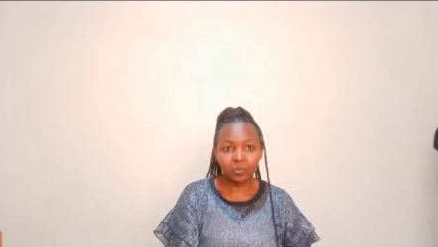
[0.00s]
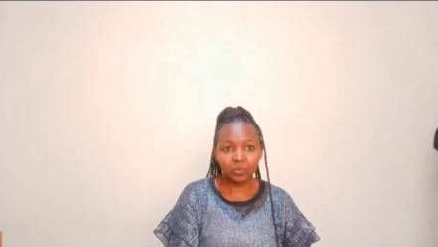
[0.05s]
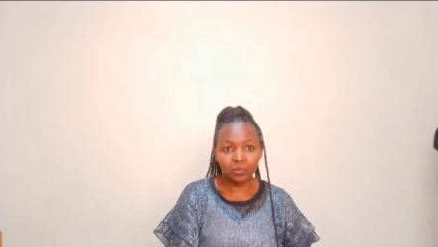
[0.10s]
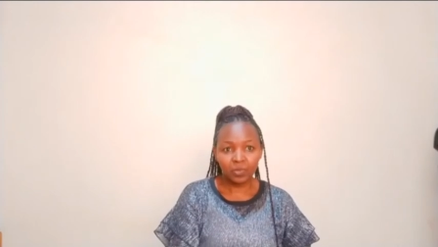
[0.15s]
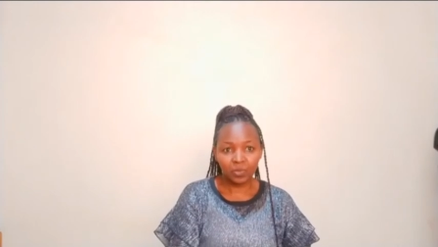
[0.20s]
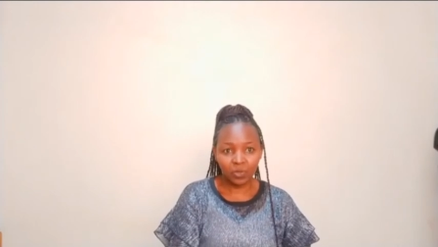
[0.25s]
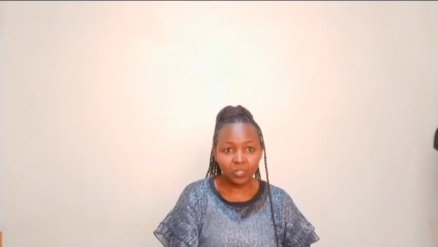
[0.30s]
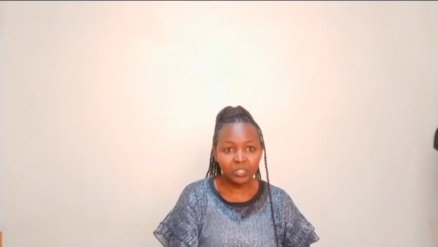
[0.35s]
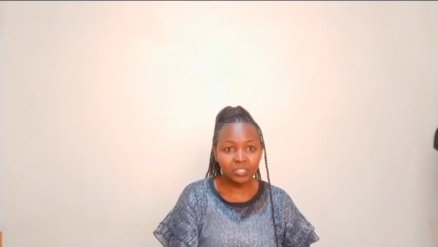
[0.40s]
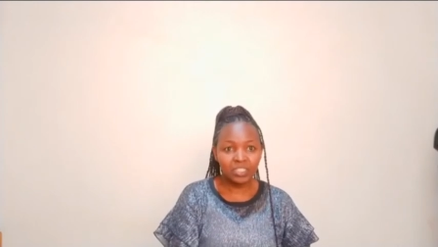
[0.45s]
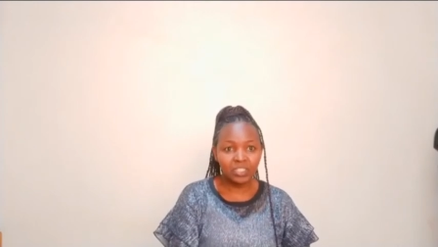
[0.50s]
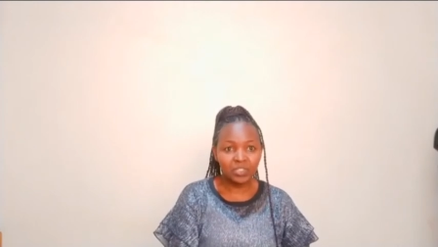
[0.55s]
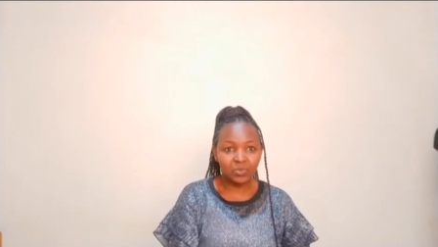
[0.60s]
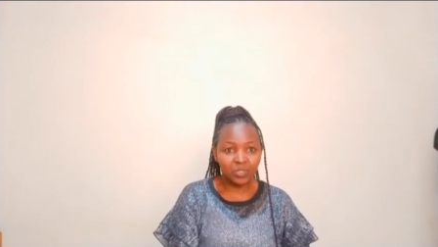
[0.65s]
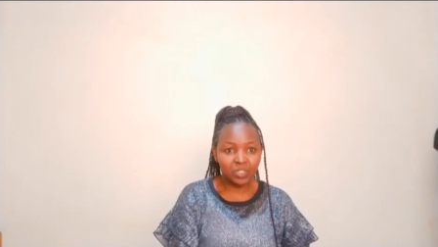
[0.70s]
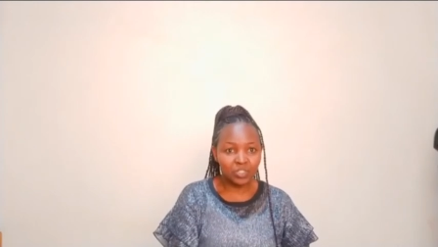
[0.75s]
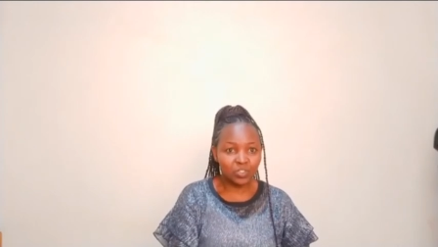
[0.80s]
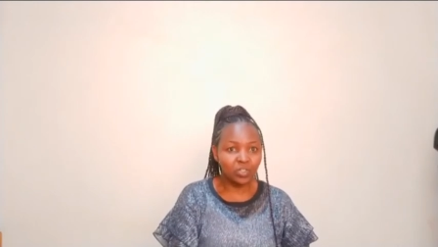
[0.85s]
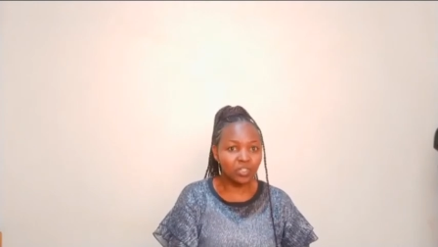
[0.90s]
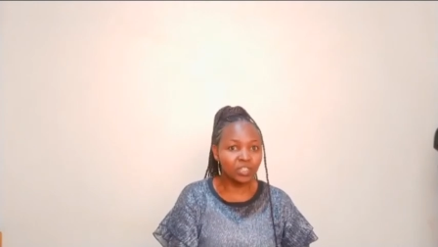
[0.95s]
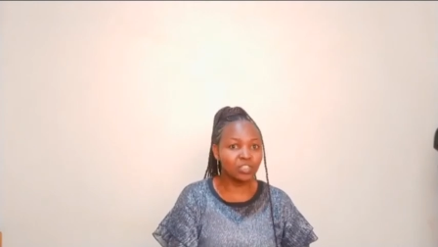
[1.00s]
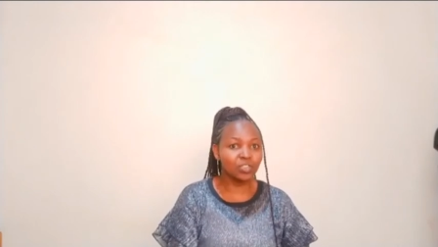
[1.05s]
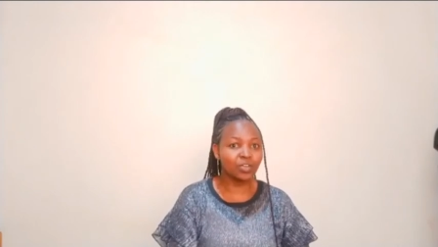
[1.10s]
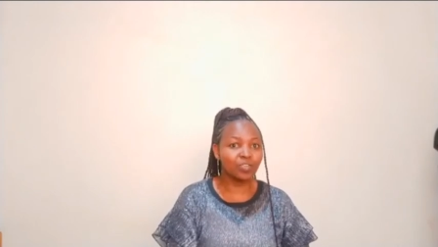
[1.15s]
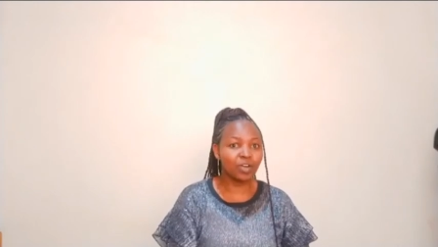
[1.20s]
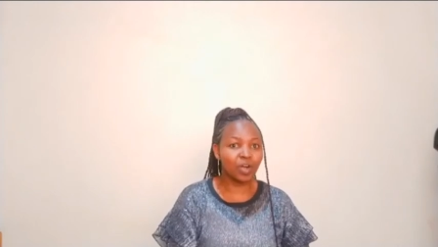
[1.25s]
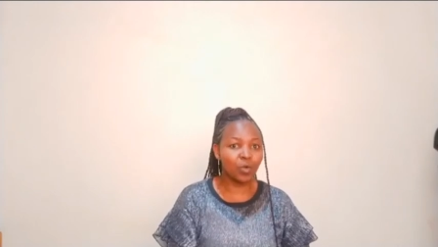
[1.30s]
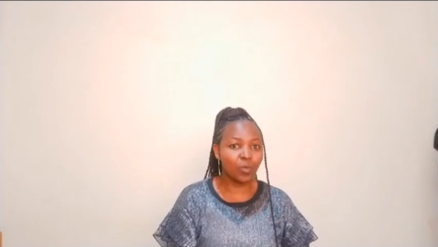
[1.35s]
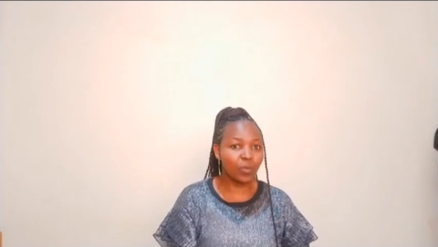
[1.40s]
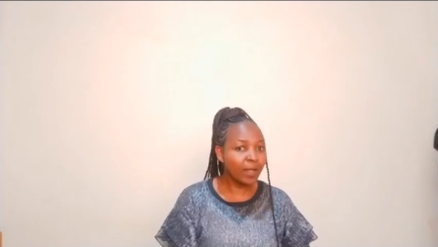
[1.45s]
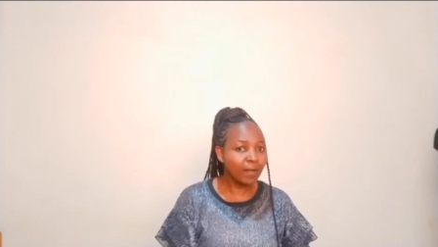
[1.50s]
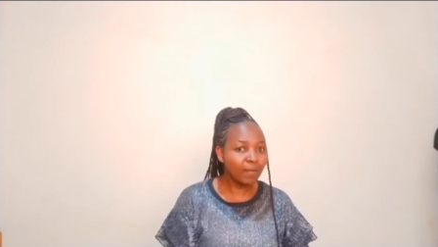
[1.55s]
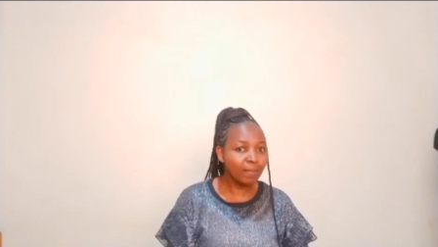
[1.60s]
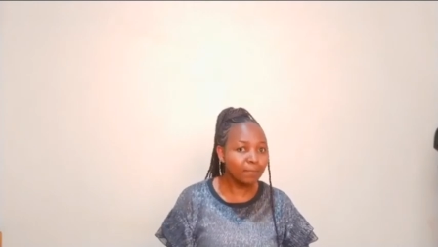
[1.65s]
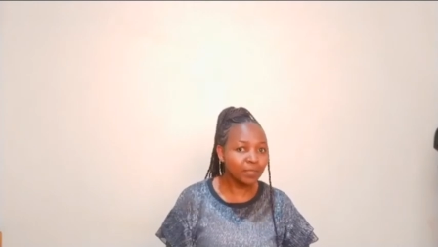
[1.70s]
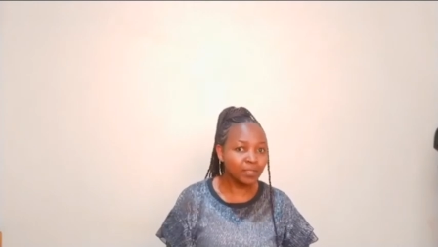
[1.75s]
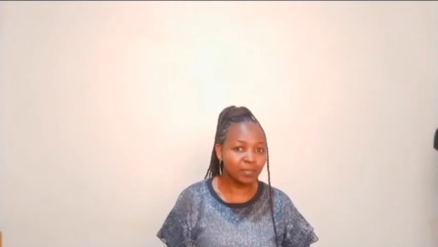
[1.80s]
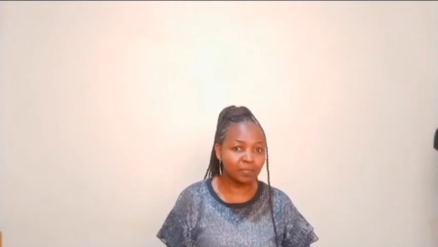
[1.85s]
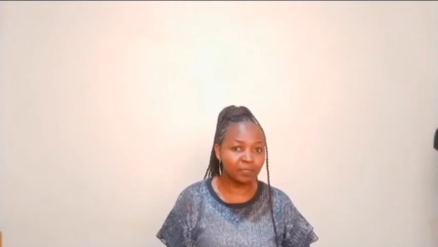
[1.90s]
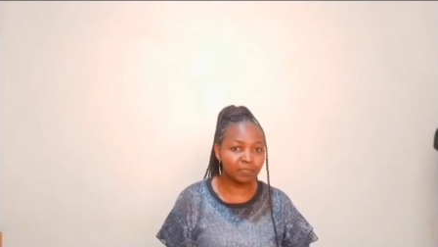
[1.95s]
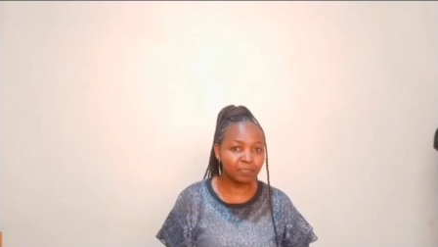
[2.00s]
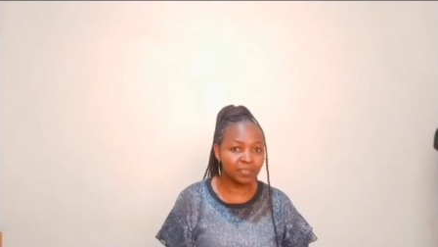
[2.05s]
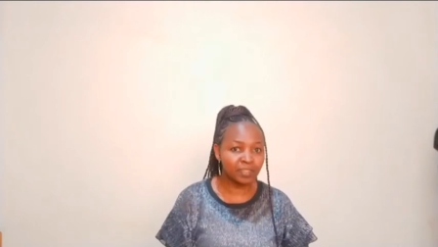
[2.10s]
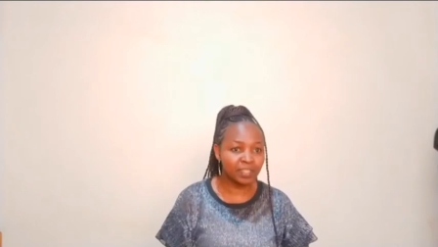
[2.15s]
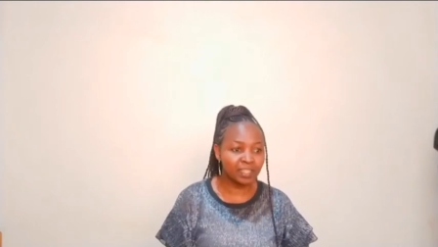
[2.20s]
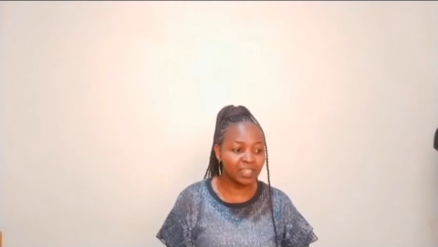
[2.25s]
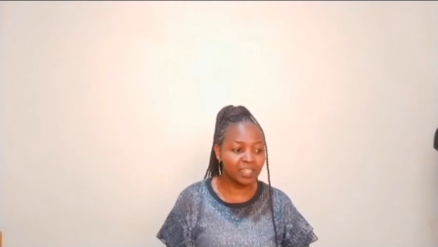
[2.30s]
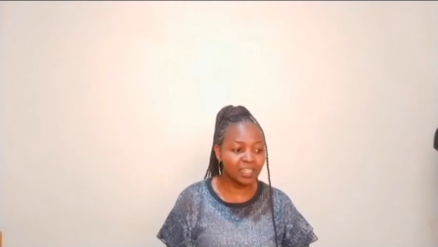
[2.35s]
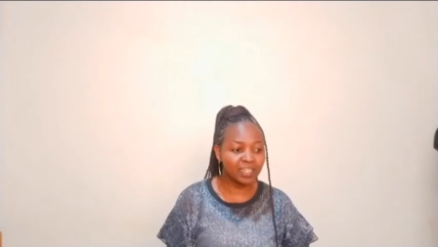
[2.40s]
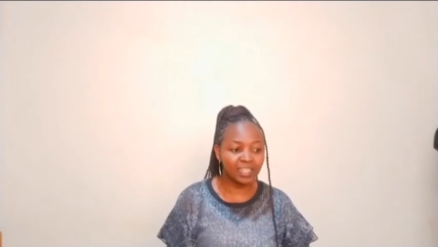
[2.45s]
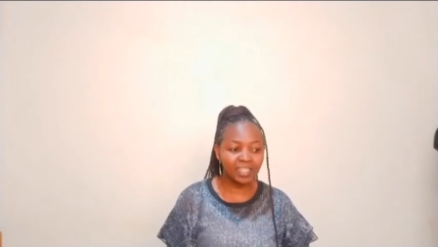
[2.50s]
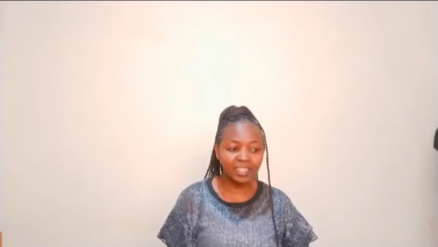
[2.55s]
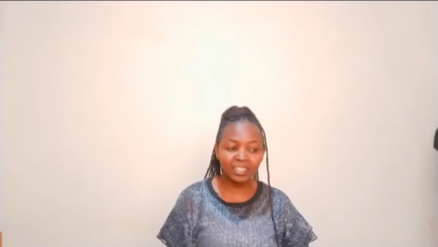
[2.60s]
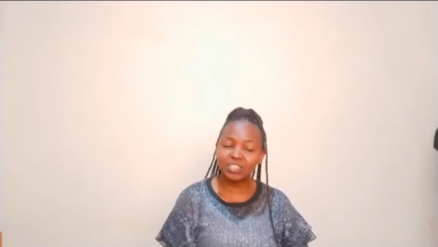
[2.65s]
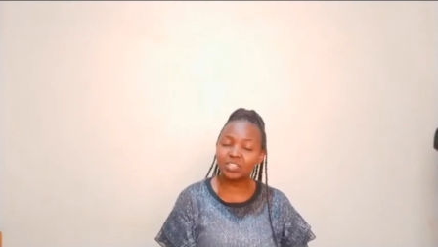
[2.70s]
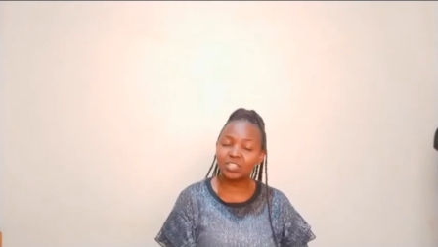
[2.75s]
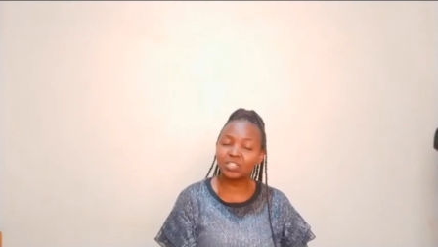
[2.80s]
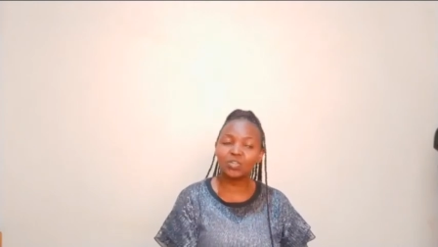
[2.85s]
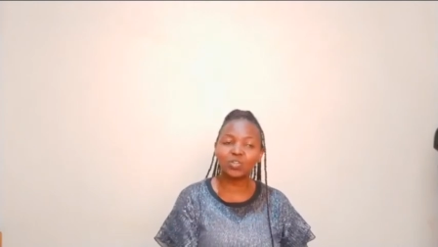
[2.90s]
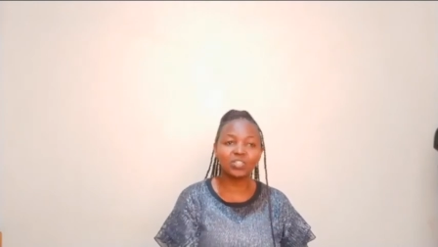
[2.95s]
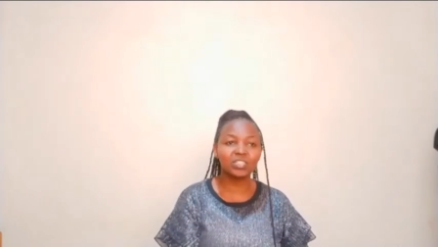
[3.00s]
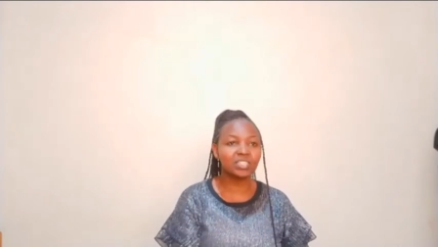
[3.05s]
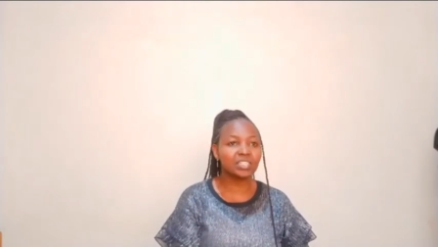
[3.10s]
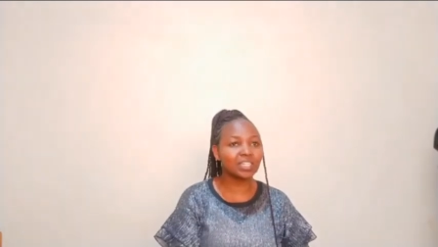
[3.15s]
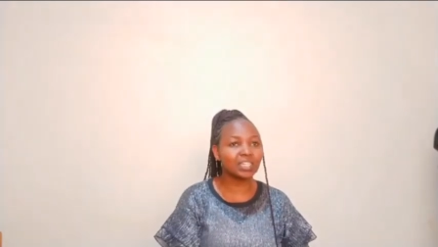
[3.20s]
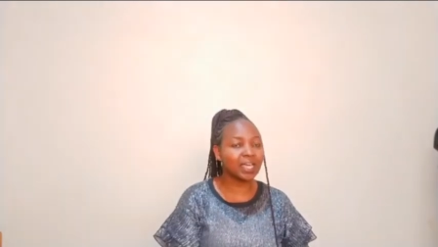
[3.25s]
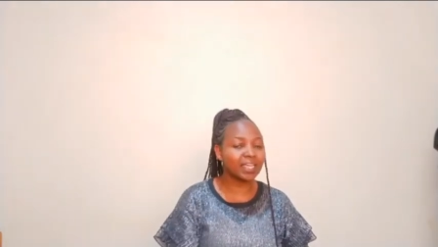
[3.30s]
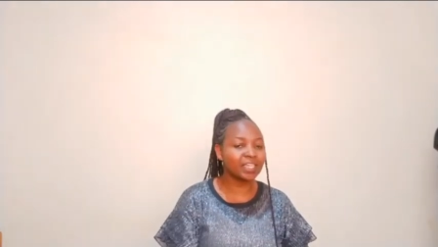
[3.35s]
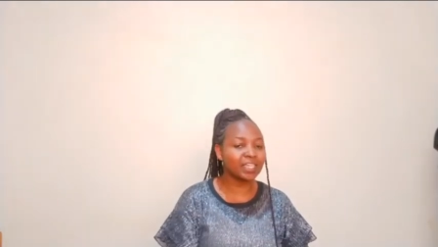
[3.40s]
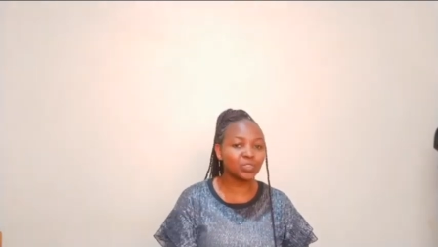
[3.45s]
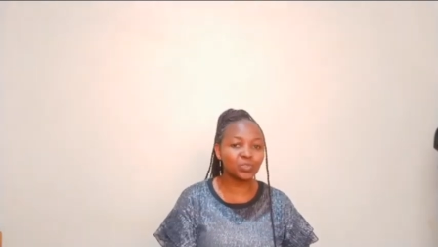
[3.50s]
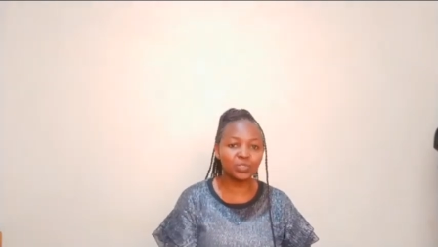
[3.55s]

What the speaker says: content creation is overwhelming. Let's not lie to